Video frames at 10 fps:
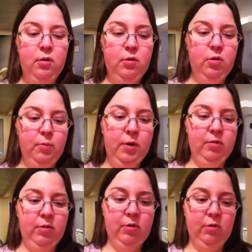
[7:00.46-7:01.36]
to my
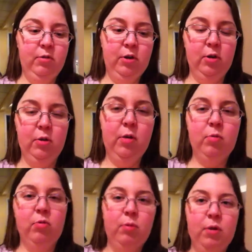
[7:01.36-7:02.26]
sister's dinner. That
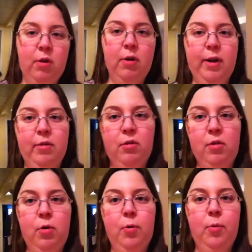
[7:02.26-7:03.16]
was really great.
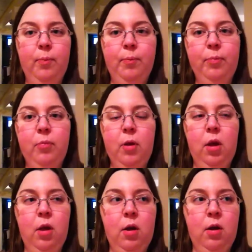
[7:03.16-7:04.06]
So,
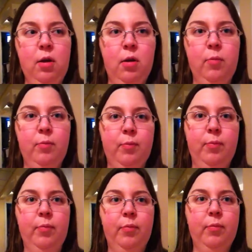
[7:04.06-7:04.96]
um,
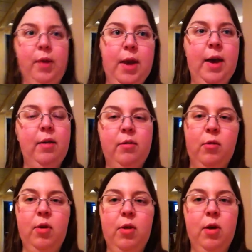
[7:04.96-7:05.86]
yeah,
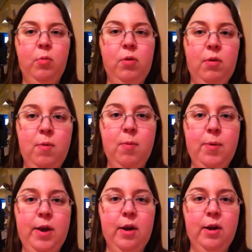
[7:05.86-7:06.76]
so I, I, we seem to
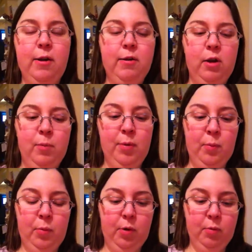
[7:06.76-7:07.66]
be connecting a
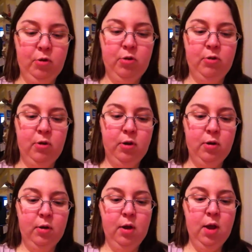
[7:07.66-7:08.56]
bit more, which is good.
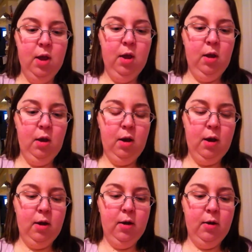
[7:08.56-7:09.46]

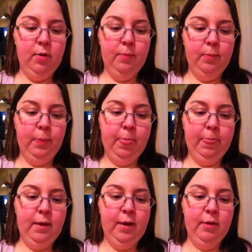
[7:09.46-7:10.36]

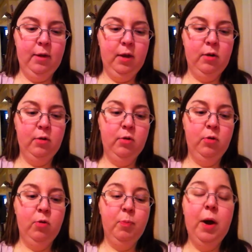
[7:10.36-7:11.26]
Um, and
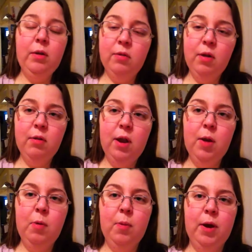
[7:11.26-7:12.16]
then Boxing
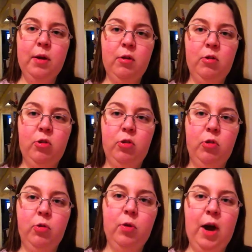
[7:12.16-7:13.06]
Day, we went
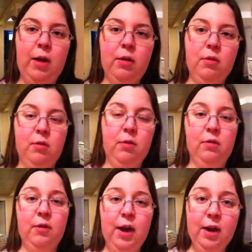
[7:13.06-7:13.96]
to Alex's
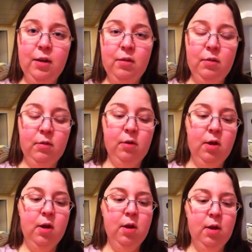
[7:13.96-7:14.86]
dad's
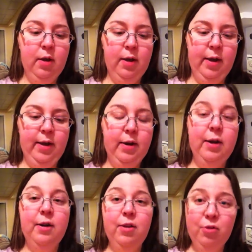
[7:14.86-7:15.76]
and
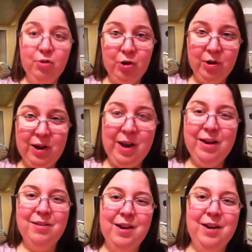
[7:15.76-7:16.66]
had another
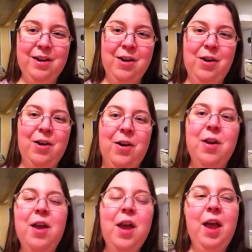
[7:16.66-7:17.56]
turkey dinner.
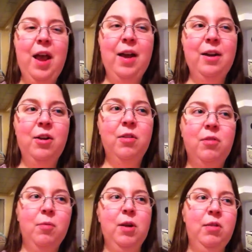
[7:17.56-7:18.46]
And I got
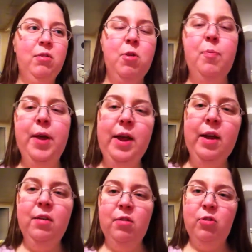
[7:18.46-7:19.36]
some nice new
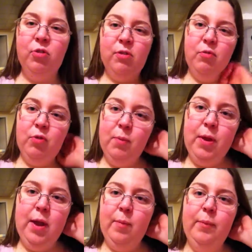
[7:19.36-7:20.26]
pants from
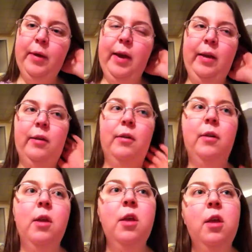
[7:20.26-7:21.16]
them and
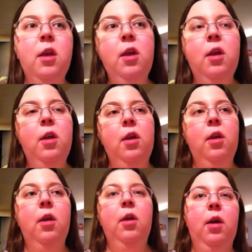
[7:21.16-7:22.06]

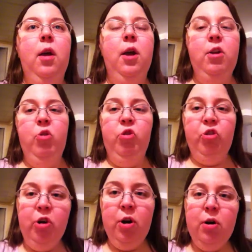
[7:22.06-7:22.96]
a new
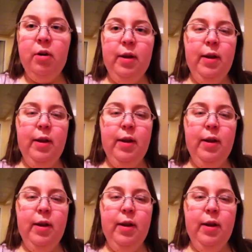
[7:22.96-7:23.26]
shirt.